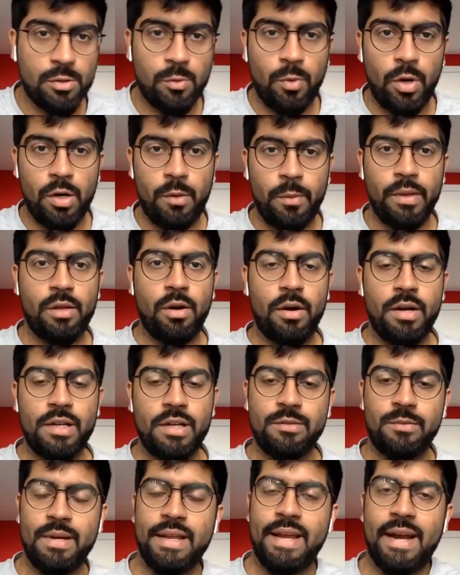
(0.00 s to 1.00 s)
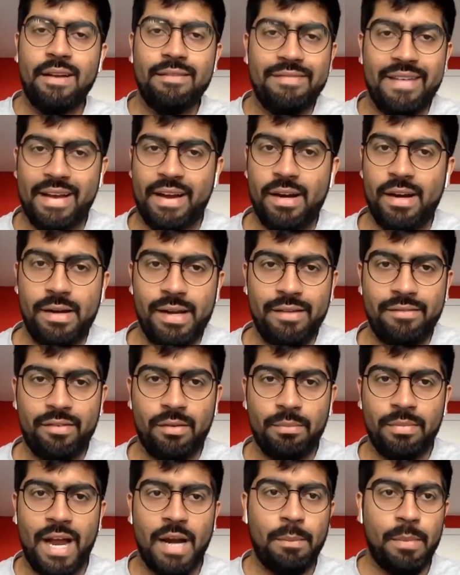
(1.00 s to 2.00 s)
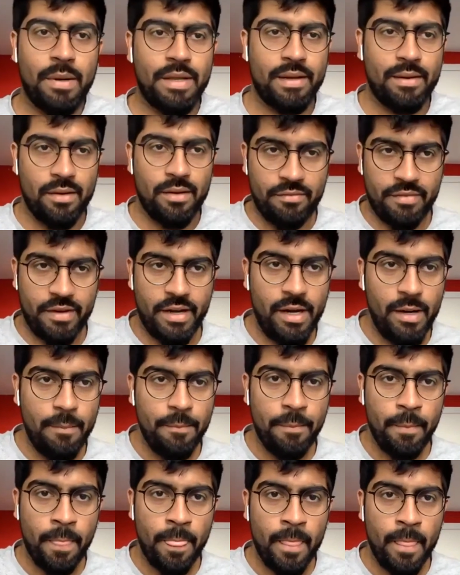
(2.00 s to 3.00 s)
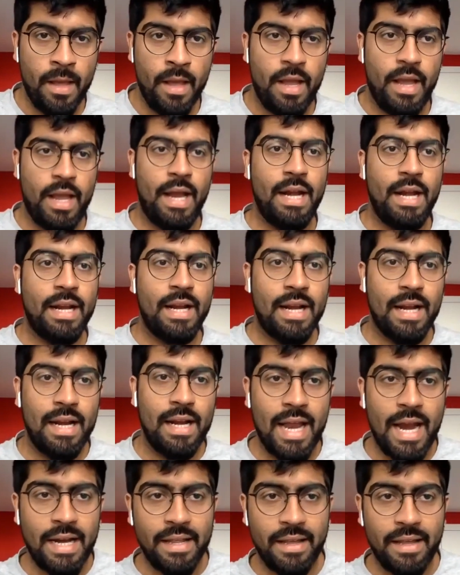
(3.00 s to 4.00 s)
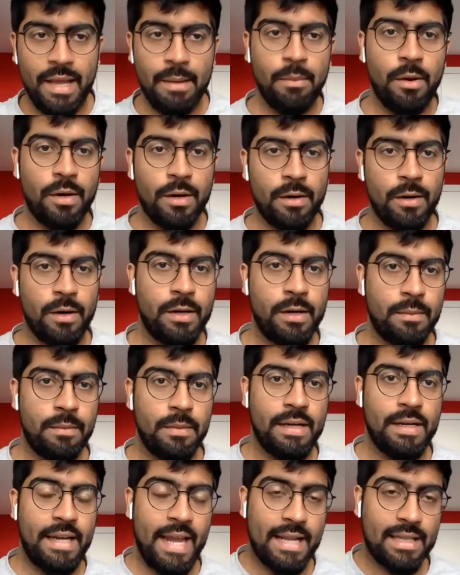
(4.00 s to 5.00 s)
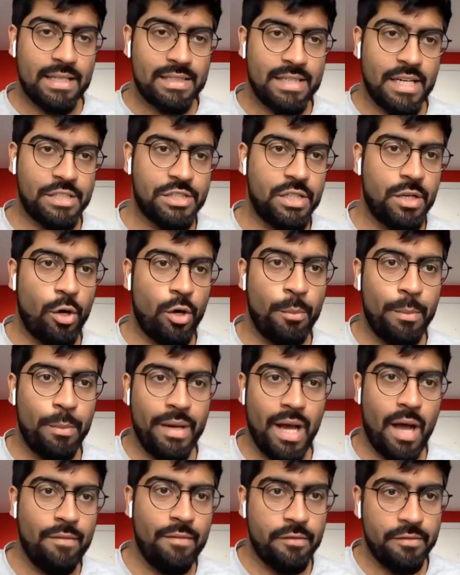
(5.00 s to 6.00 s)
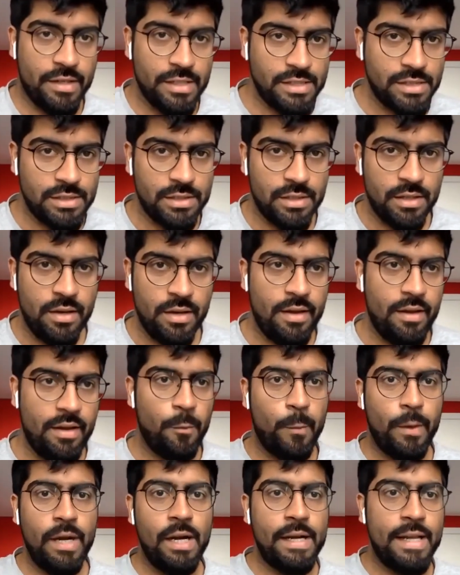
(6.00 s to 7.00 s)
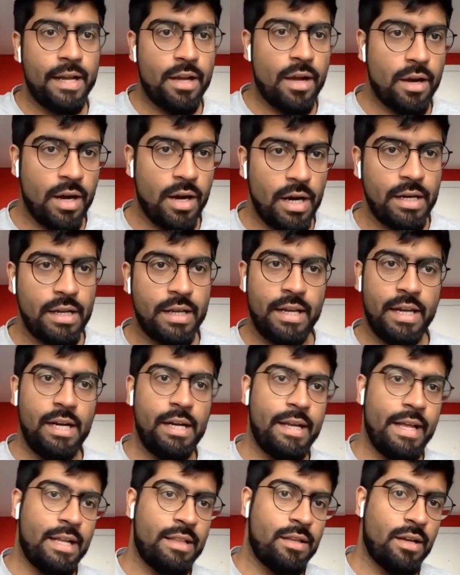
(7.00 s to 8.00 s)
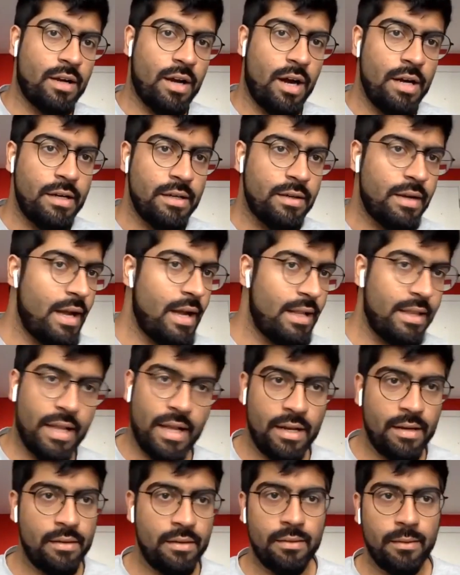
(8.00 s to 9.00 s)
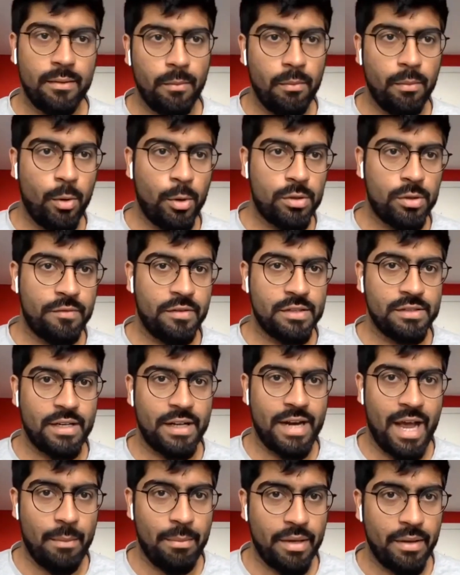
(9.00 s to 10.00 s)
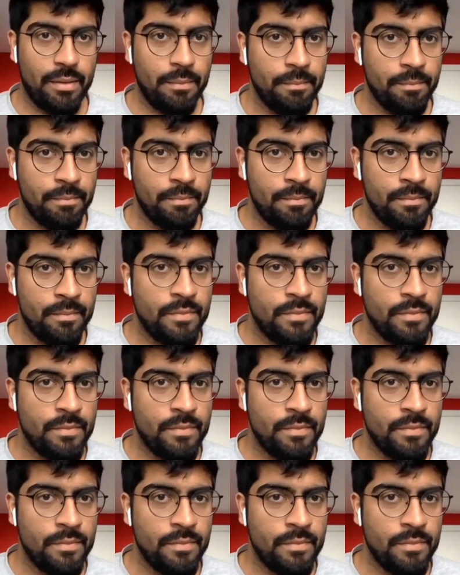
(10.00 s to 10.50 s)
So what we thought is we'll get a faculty from that particular field and let him or her take the session on behalf of us. We'll take a cut, he'll take the cut, and then both of us are happy.